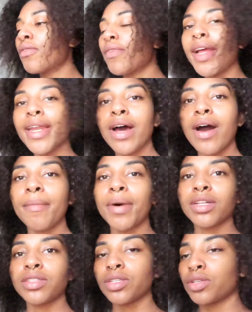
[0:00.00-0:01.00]
right now I'm
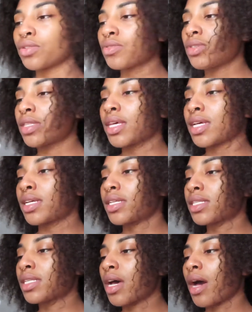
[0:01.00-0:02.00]
about to use
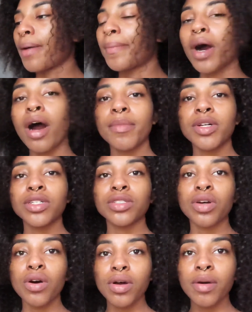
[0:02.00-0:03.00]
this Palmer's
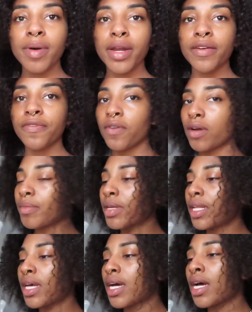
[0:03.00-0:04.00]
Cocoa Butter
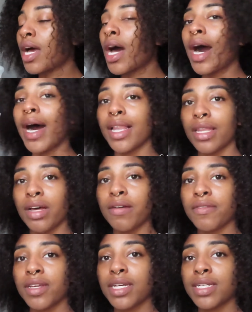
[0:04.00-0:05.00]
formula. I love
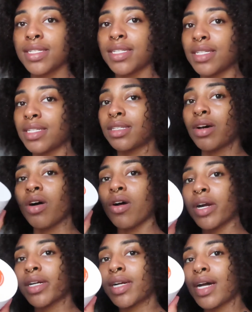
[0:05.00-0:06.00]
this. This is the
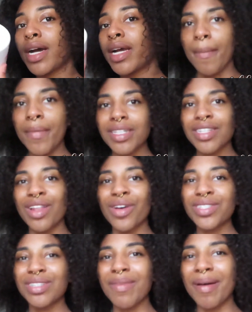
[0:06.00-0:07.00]
hard kind. about to
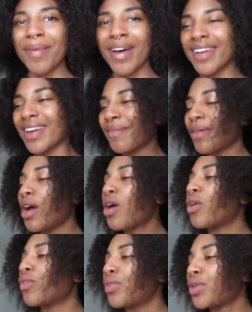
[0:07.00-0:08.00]
lotion my body up
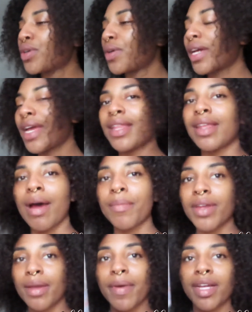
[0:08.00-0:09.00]
real quick and then I'm going
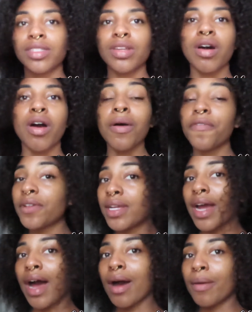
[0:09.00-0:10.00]
to get back to y'all. Hopefully
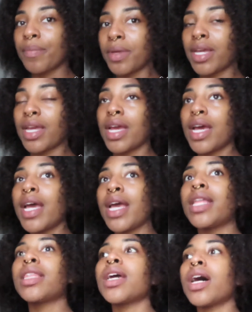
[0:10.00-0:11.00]
I'll be
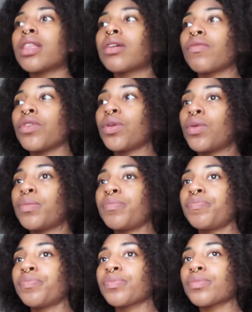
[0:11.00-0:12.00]
in the other
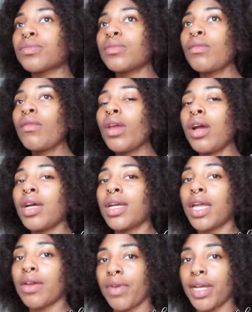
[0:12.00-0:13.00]
room
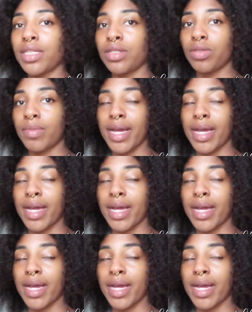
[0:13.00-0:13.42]
getting ready to do my